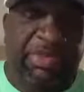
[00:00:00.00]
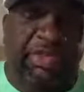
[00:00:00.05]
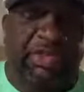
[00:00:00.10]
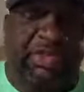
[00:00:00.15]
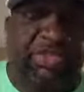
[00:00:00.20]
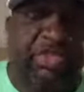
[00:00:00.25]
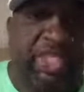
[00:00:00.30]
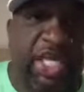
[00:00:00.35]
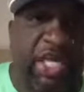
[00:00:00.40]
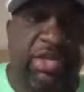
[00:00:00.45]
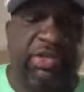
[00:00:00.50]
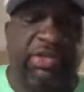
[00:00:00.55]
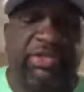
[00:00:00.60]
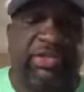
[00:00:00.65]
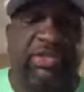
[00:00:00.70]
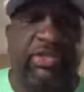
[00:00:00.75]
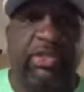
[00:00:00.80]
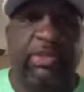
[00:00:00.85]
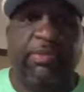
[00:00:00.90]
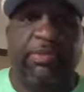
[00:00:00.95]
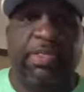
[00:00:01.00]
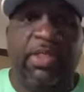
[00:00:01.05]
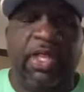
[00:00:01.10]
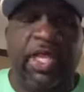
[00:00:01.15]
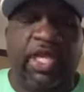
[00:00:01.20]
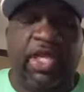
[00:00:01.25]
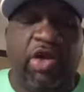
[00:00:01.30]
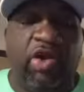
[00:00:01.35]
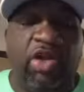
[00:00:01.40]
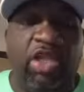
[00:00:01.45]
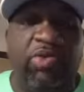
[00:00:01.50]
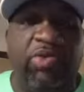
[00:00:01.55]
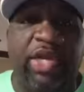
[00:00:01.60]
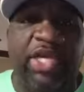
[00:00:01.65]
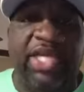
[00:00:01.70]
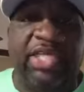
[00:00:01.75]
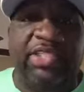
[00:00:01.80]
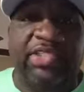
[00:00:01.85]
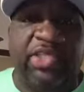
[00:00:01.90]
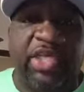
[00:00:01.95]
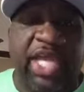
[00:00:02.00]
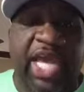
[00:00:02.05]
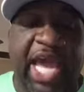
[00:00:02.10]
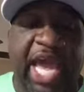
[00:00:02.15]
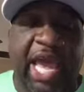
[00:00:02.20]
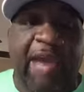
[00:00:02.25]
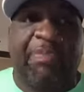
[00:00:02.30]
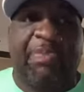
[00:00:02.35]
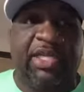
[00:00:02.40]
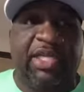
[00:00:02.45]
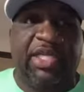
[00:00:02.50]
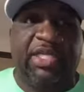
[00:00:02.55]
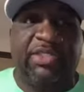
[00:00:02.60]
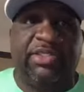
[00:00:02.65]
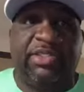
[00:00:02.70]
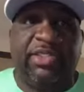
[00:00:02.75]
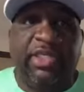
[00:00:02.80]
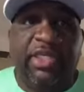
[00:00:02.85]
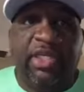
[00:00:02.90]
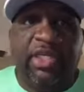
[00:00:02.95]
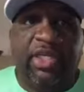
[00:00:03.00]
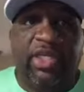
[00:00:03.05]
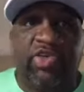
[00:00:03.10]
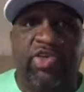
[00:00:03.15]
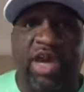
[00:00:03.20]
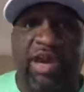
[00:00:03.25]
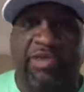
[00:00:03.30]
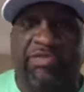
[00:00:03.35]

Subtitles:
skills. And the only way that's going to happen is you have to